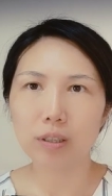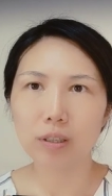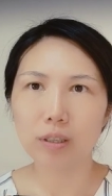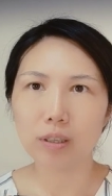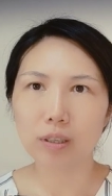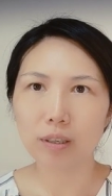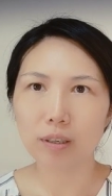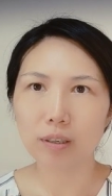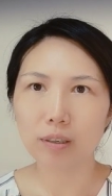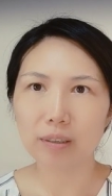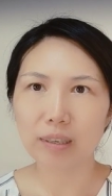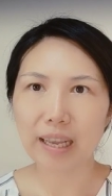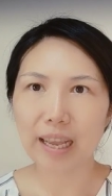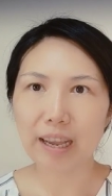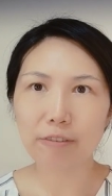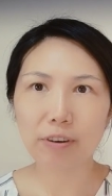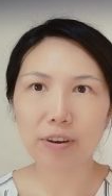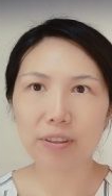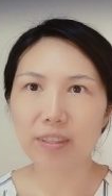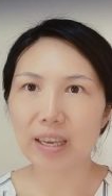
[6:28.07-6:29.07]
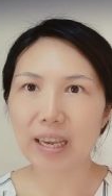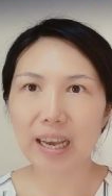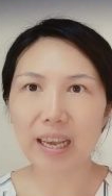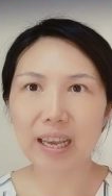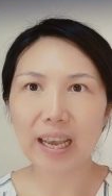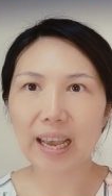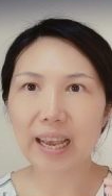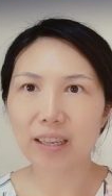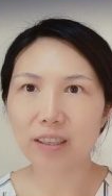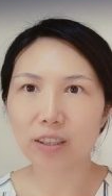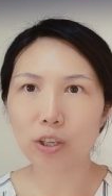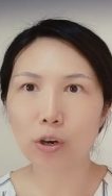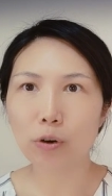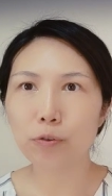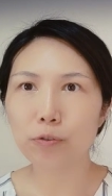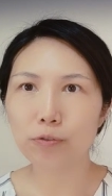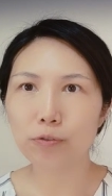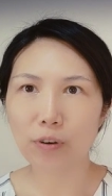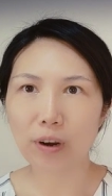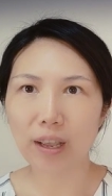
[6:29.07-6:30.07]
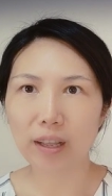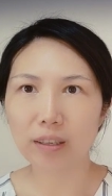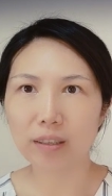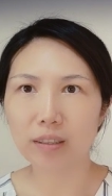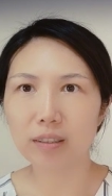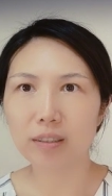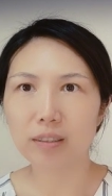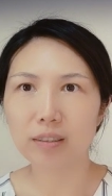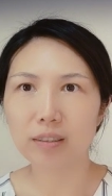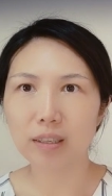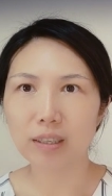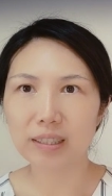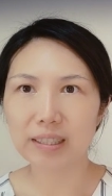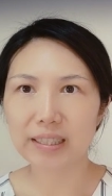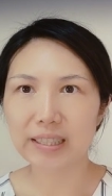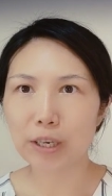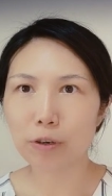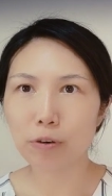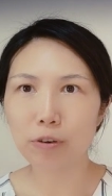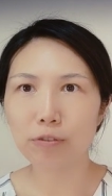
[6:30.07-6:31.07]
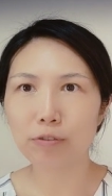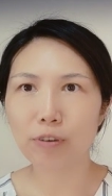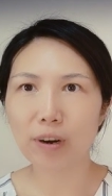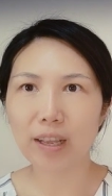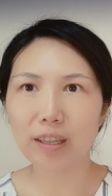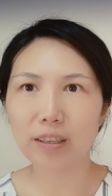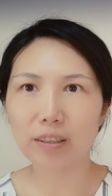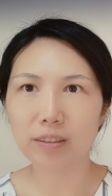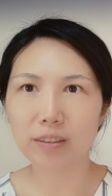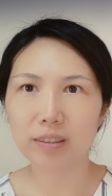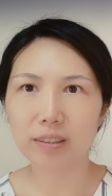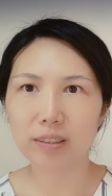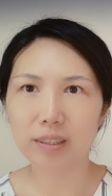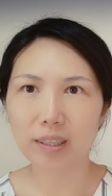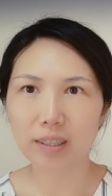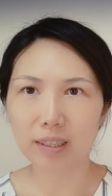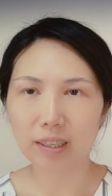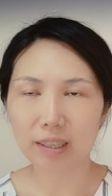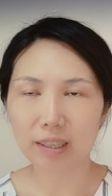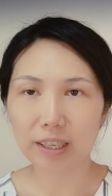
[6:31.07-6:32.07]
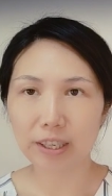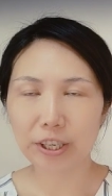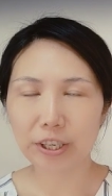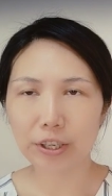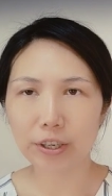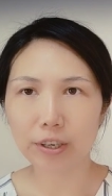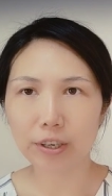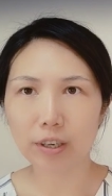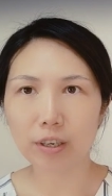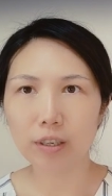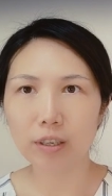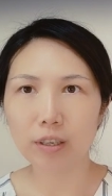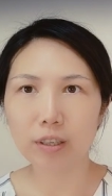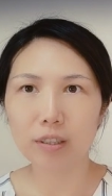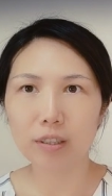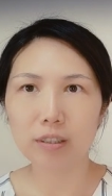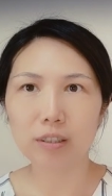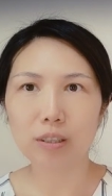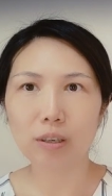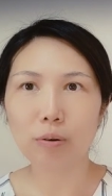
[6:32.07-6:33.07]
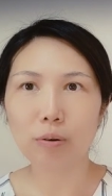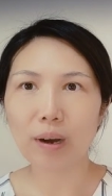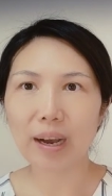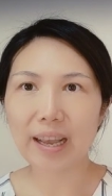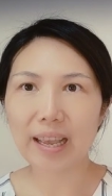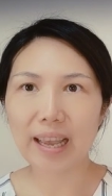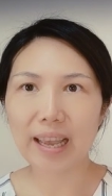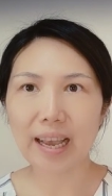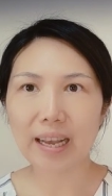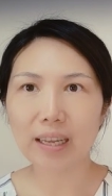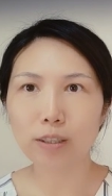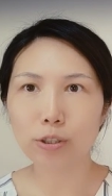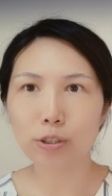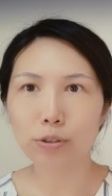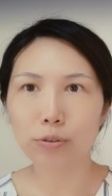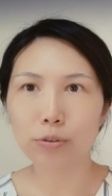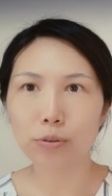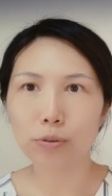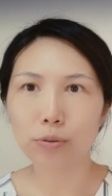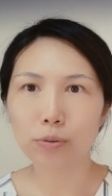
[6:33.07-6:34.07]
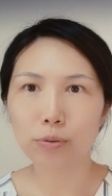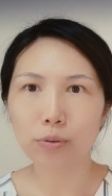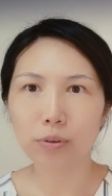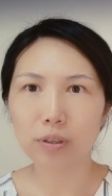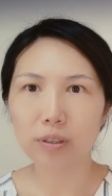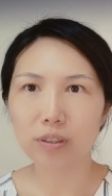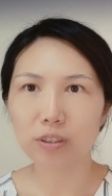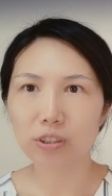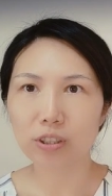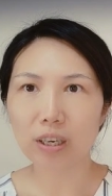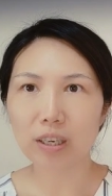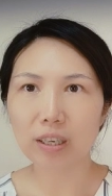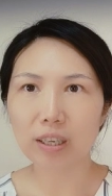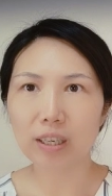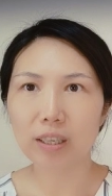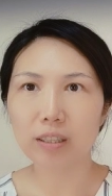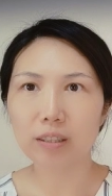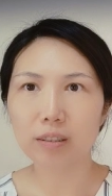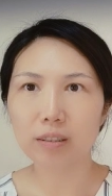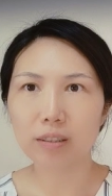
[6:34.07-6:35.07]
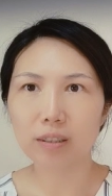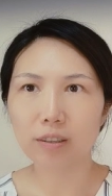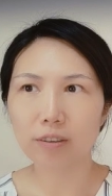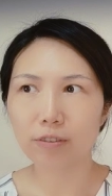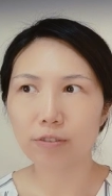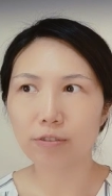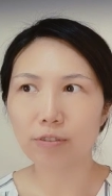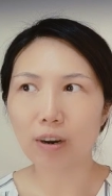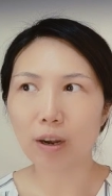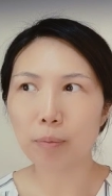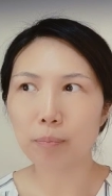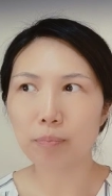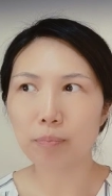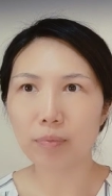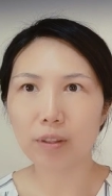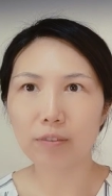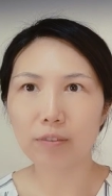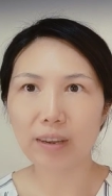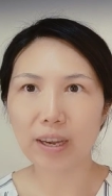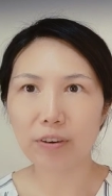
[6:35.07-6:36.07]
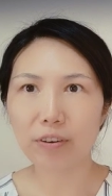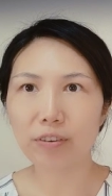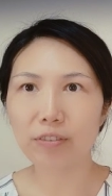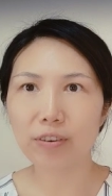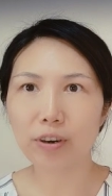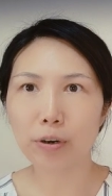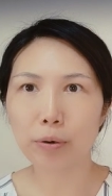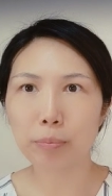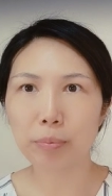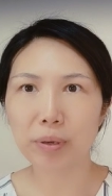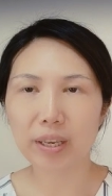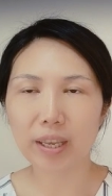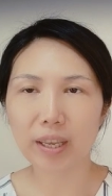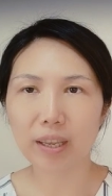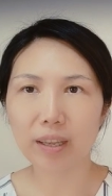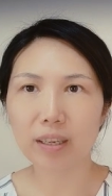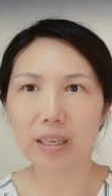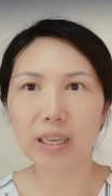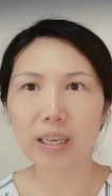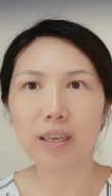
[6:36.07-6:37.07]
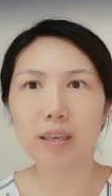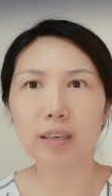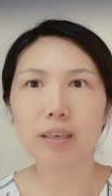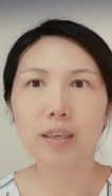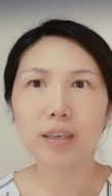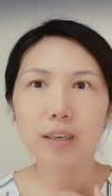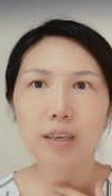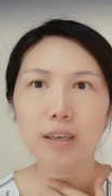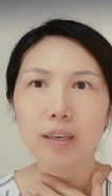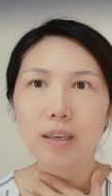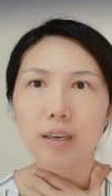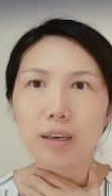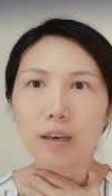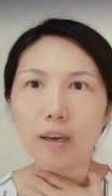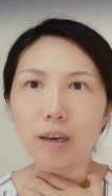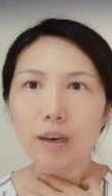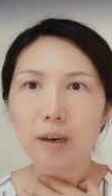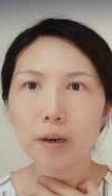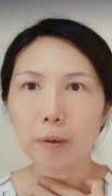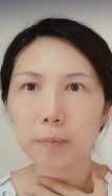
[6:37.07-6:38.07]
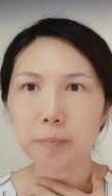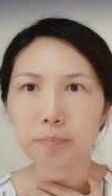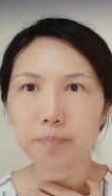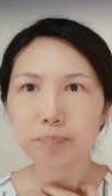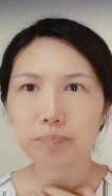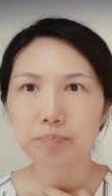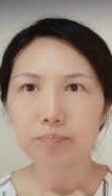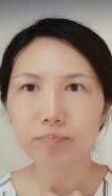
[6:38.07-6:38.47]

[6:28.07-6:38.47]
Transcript: Uh, everything I had no friend, zero friend in here, so I had to start it from the very very beginning, um,